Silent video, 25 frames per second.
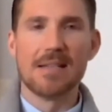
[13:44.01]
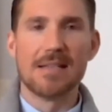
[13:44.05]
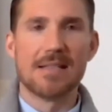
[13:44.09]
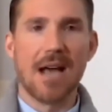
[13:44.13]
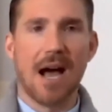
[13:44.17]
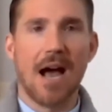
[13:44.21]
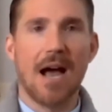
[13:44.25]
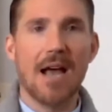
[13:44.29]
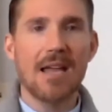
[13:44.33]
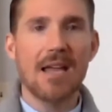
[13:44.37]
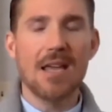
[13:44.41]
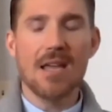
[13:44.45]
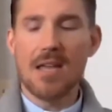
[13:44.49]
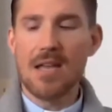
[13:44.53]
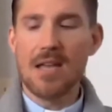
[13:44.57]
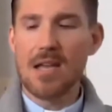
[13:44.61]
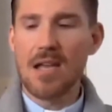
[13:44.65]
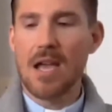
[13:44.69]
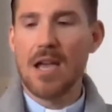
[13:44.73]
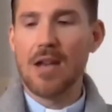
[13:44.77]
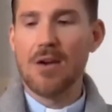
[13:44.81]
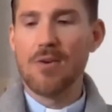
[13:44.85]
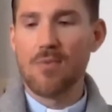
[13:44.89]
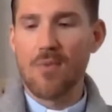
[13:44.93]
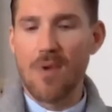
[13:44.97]
dying
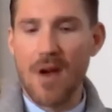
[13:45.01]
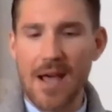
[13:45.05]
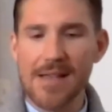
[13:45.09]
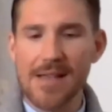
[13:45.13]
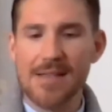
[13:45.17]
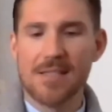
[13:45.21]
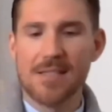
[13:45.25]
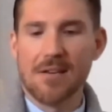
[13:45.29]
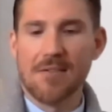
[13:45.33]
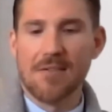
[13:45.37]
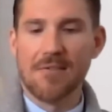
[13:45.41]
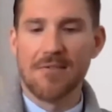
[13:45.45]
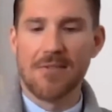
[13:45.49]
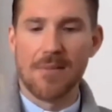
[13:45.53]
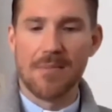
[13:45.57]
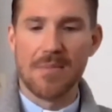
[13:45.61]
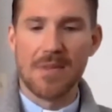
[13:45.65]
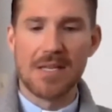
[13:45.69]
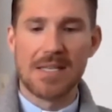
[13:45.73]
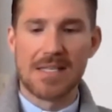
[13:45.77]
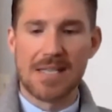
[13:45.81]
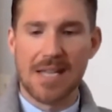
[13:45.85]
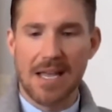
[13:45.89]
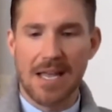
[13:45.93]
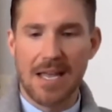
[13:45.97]
and rising from
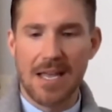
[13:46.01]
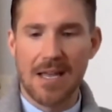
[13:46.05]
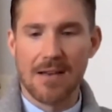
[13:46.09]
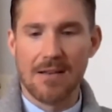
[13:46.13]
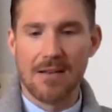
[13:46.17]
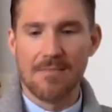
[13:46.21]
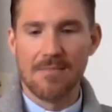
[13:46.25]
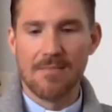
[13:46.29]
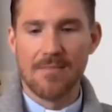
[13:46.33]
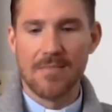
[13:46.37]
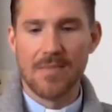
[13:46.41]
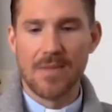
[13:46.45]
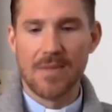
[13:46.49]
the dead.